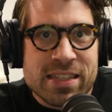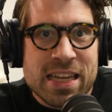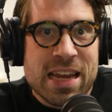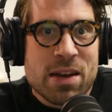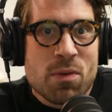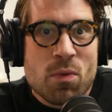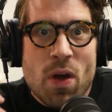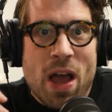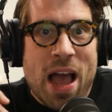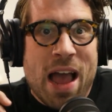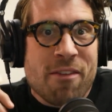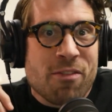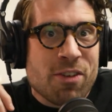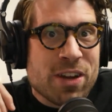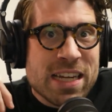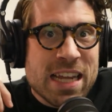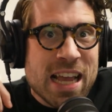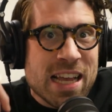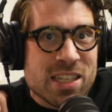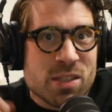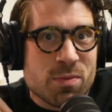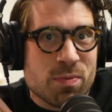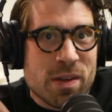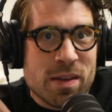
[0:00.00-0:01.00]
And every
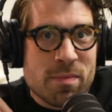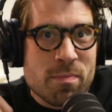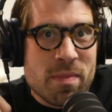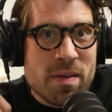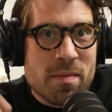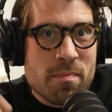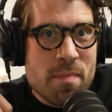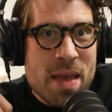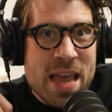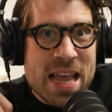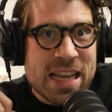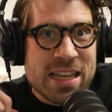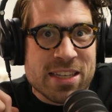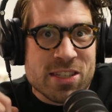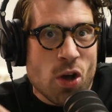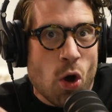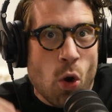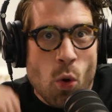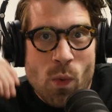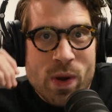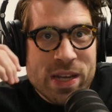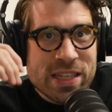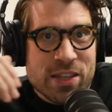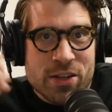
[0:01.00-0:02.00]
yes we make is
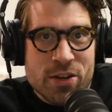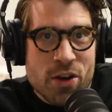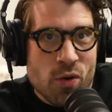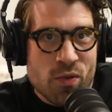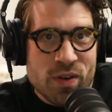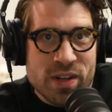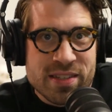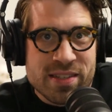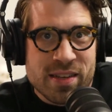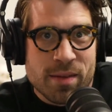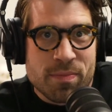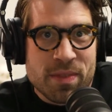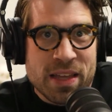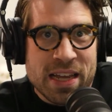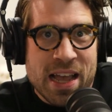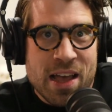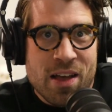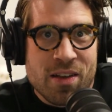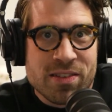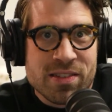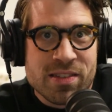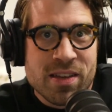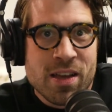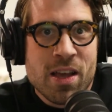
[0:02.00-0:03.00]
always a no to something
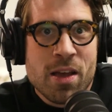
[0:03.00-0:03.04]
else,